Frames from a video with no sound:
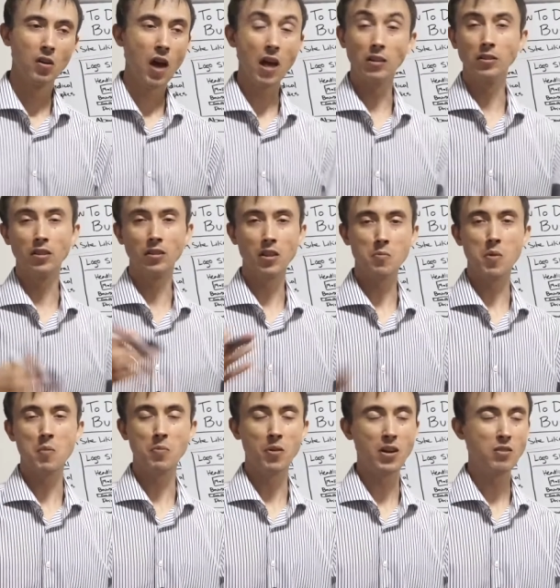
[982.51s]
elderly
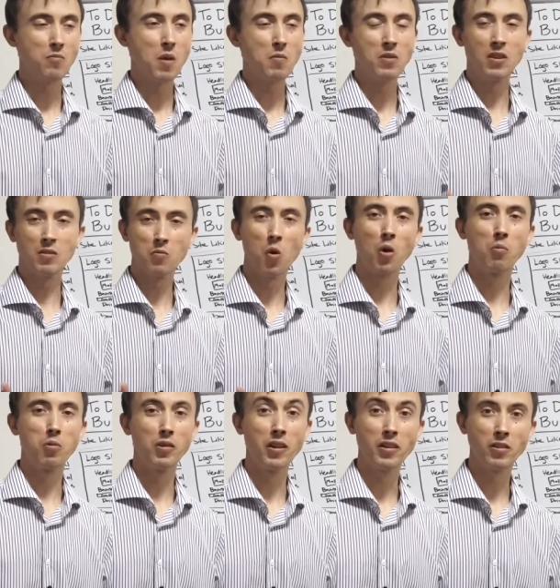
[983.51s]
people. Maybe it's more
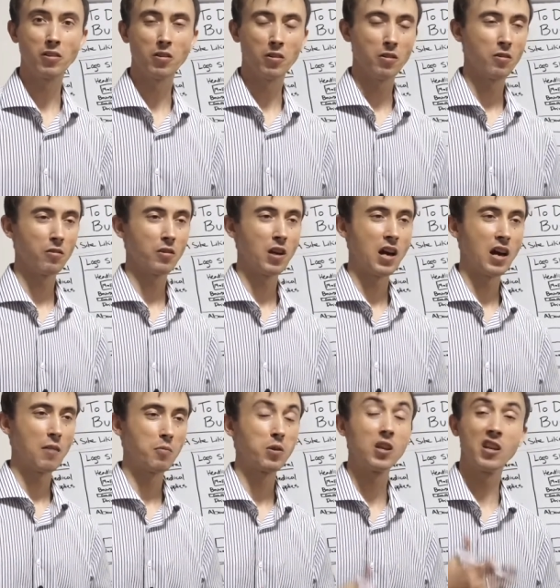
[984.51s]

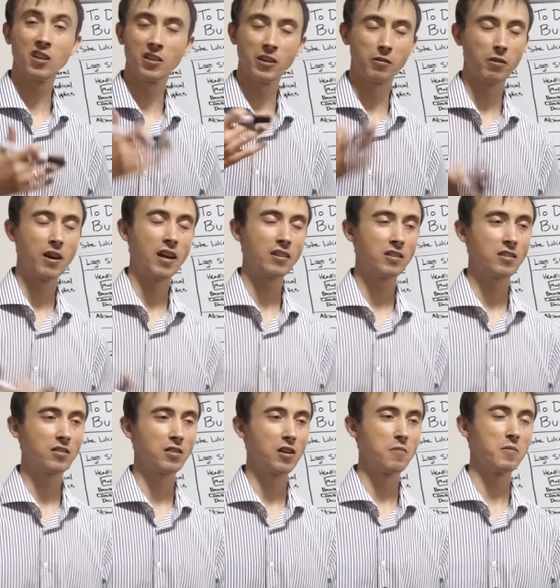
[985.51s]
politically
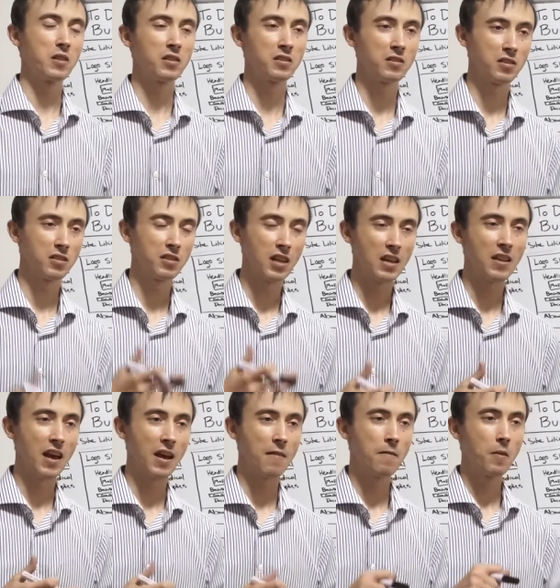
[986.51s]
correct term to say
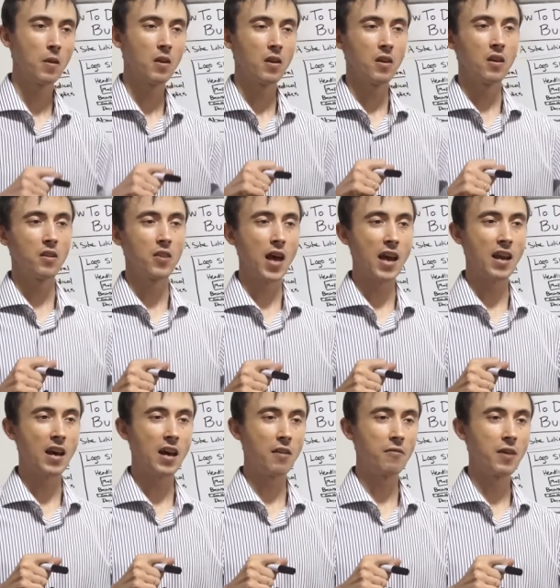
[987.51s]
that
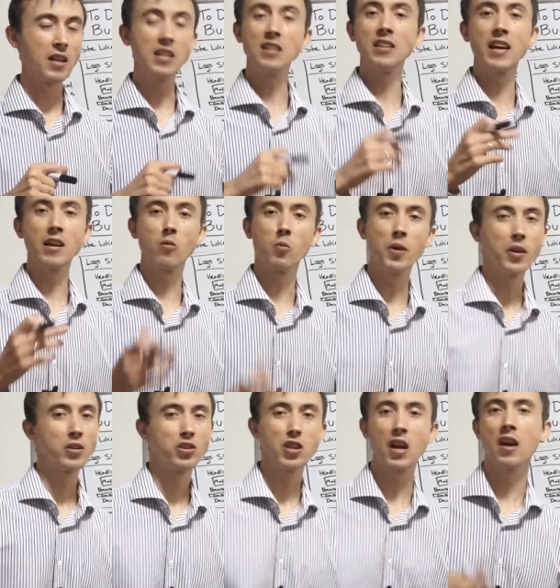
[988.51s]
they need like
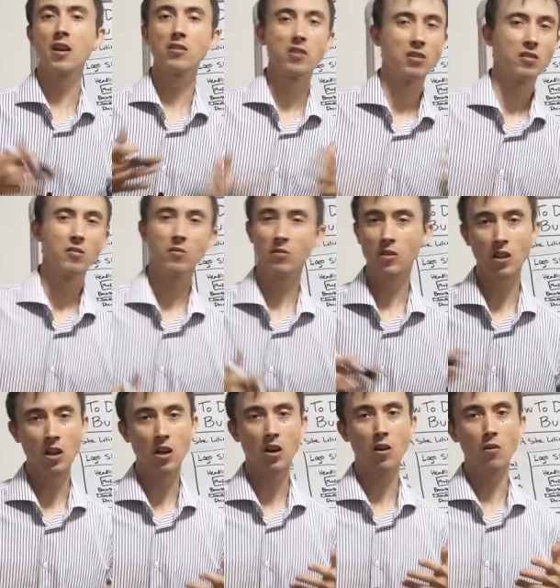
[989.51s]
wheelchairs
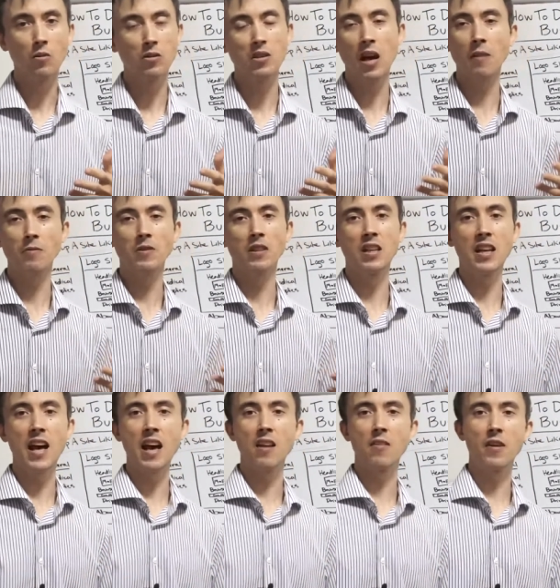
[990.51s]
and stuff to
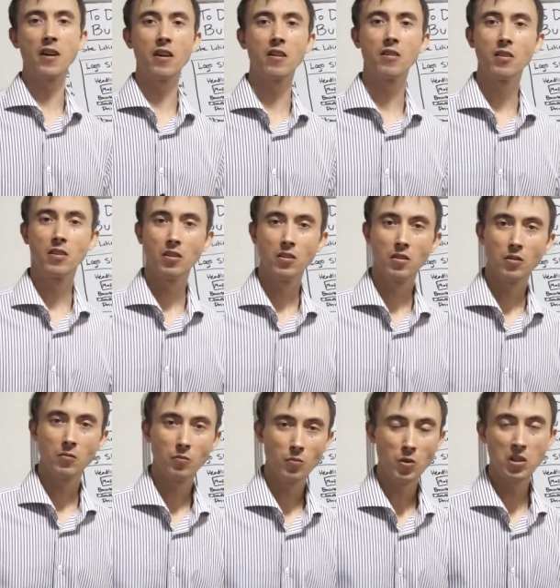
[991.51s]
get out of their
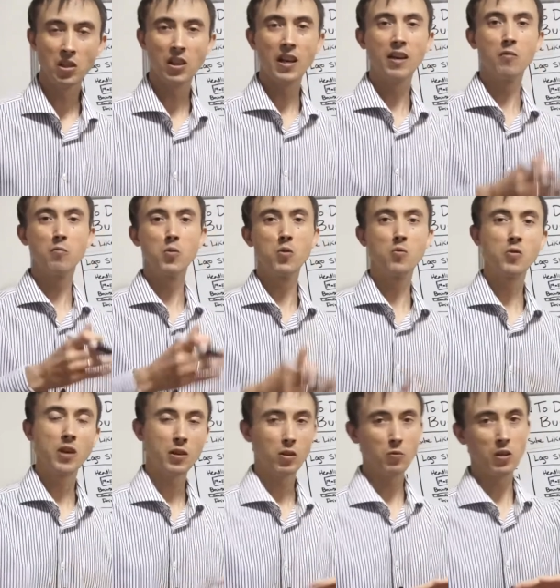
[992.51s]
like
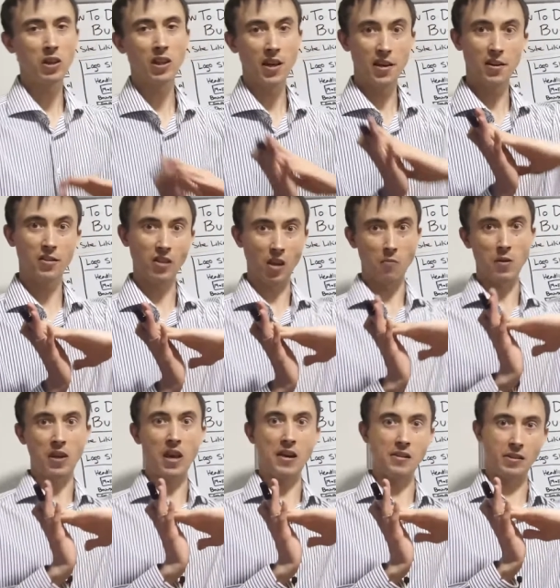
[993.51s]
the recliners that
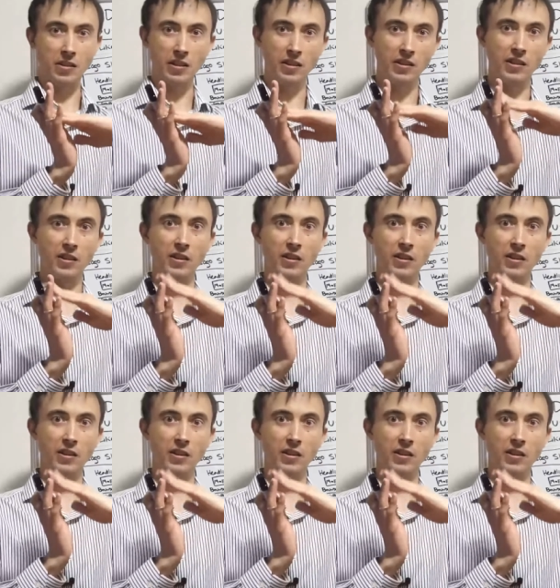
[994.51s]
mechanically